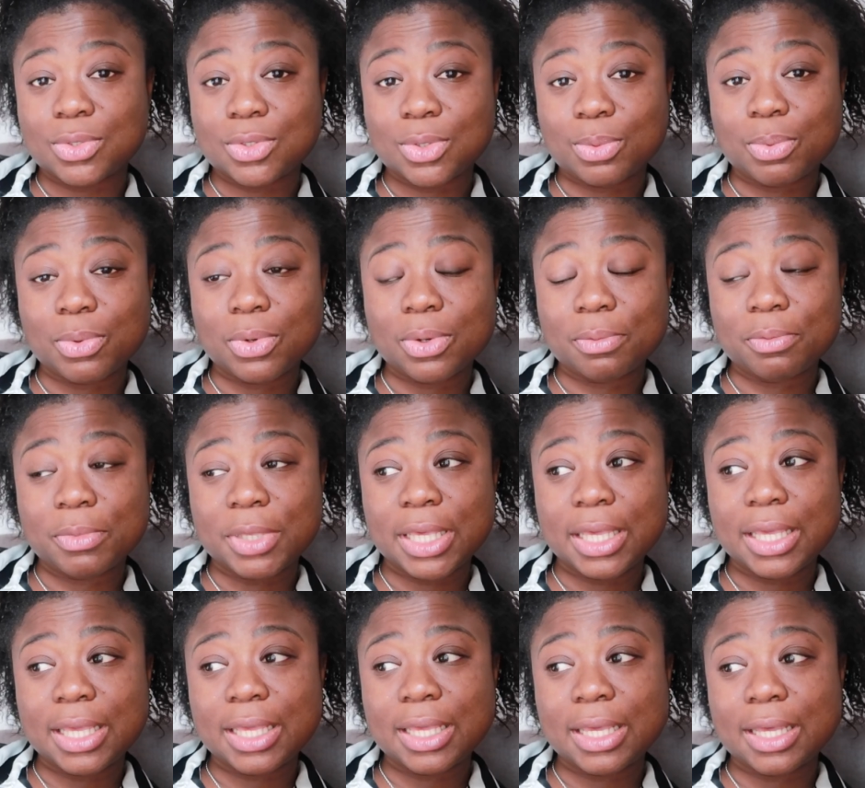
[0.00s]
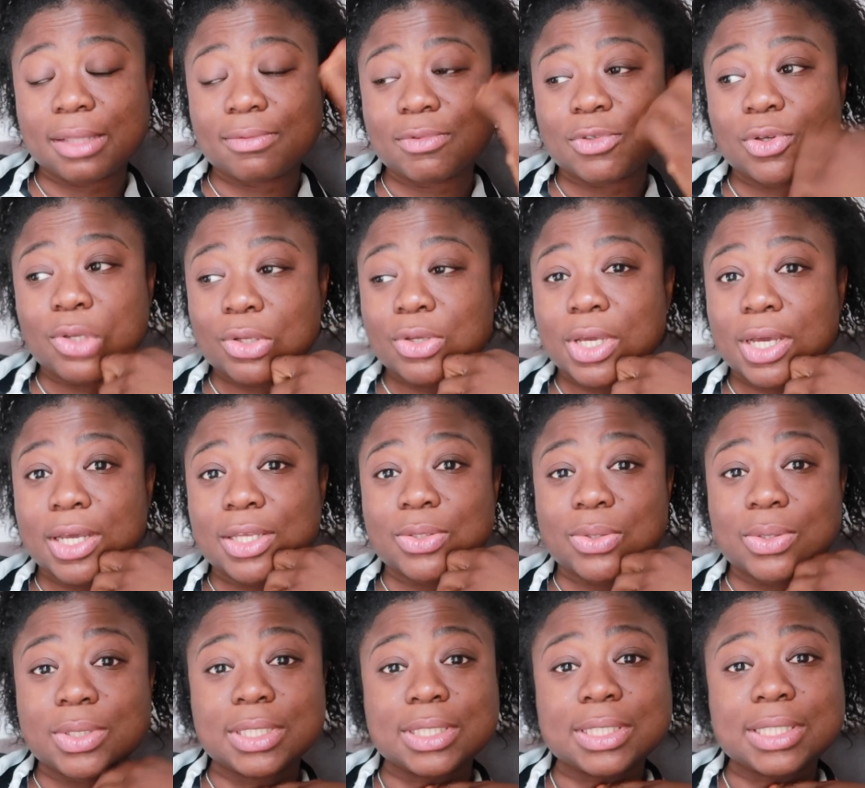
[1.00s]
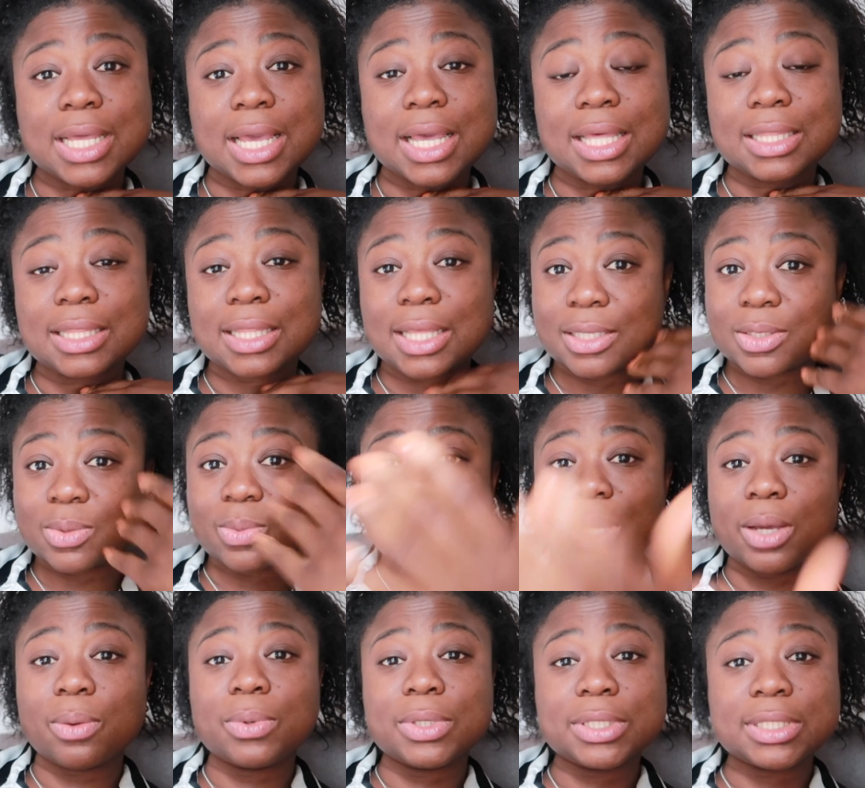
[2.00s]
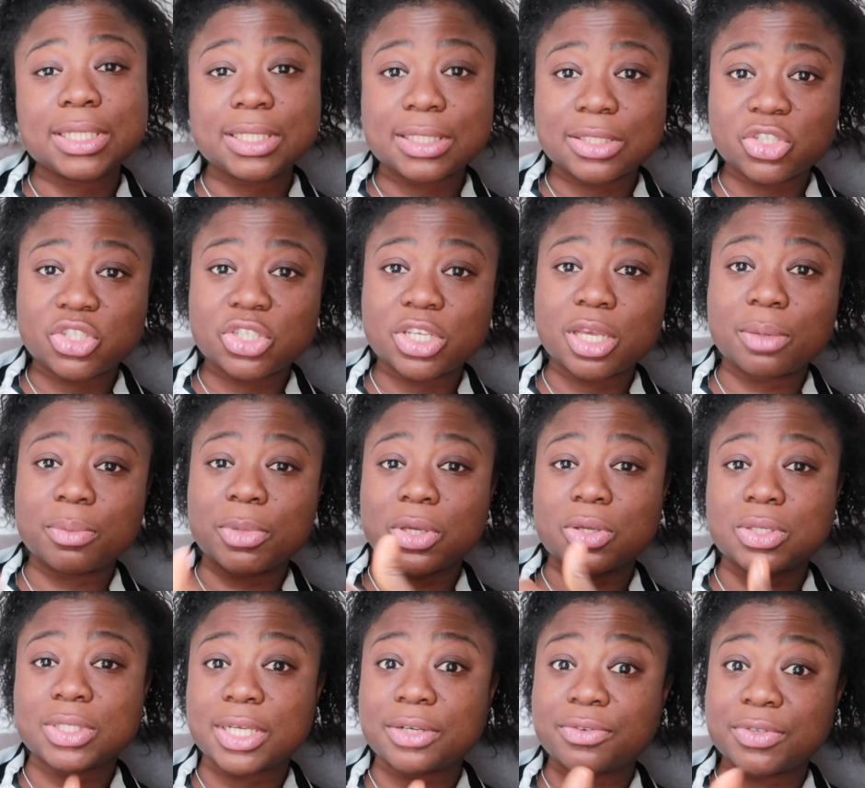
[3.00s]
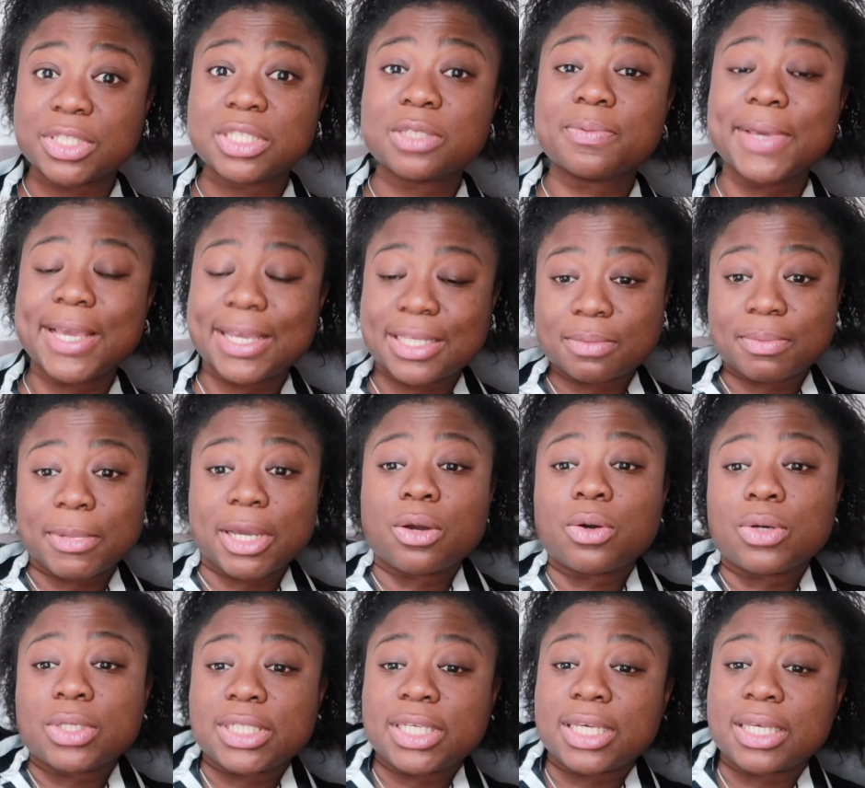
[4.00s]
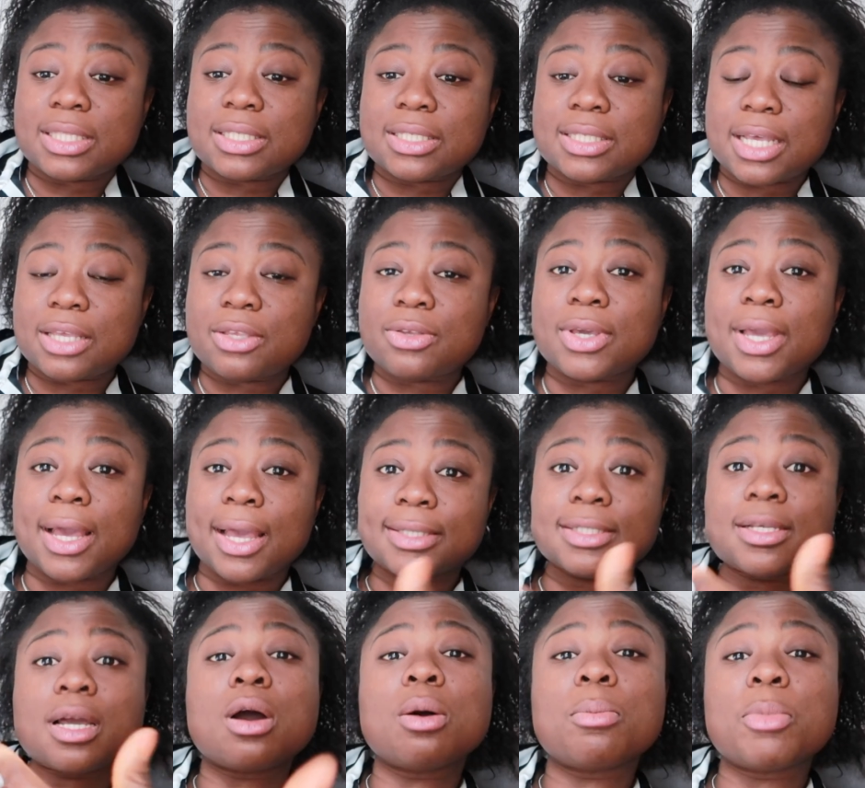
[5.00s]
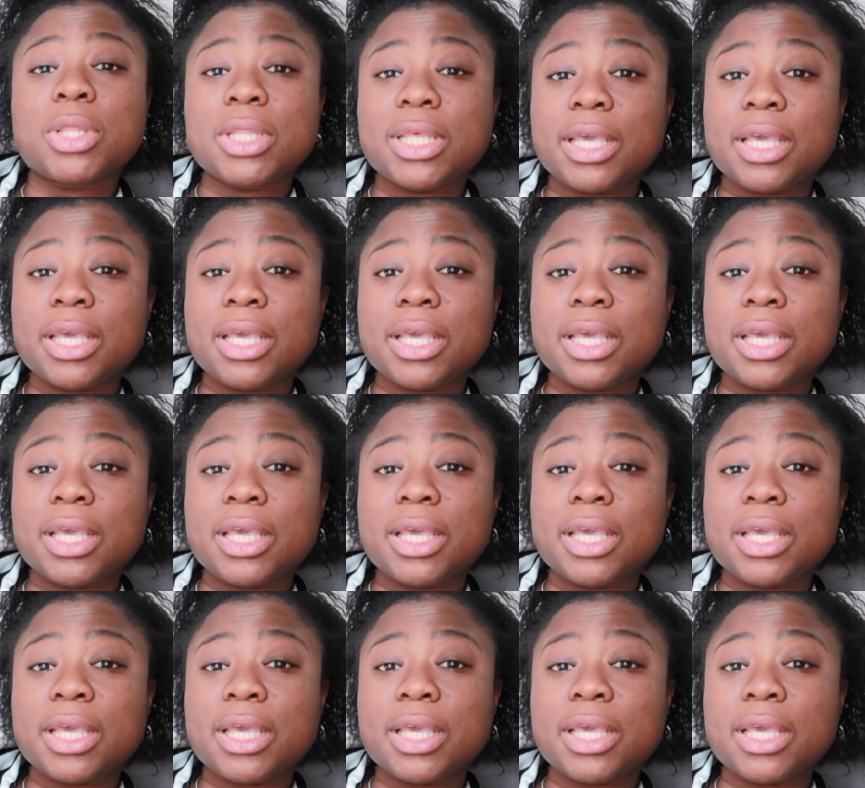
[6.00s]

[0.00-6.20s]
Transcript: support me. I'm sure you guys understand. That's why I wanted to share because I respect my audience that you guys come on